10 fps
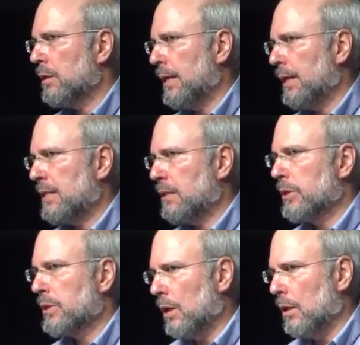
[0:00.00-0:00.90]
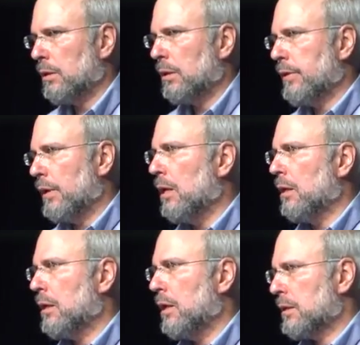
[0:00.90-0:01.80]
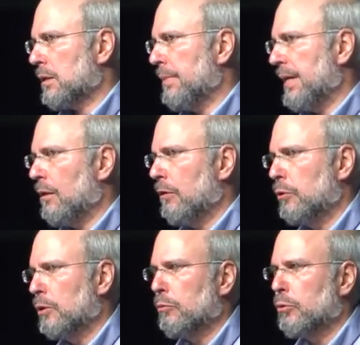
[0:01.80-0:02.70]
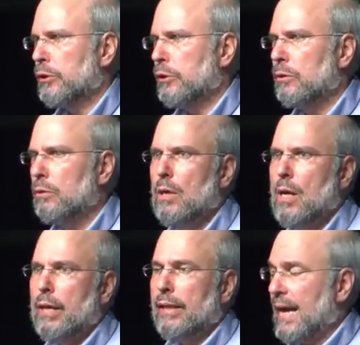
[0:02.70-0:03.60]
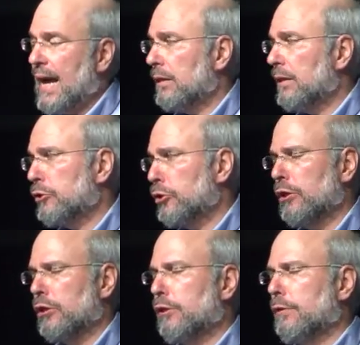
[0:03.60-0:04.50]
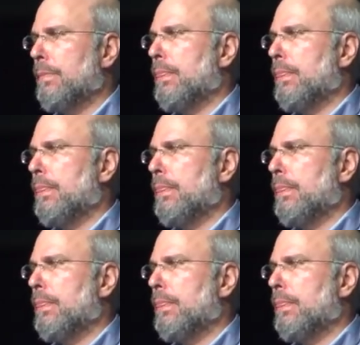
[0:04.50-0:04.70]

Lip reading: as a result of the Holocaust coming out of World War II, the Catholic Church,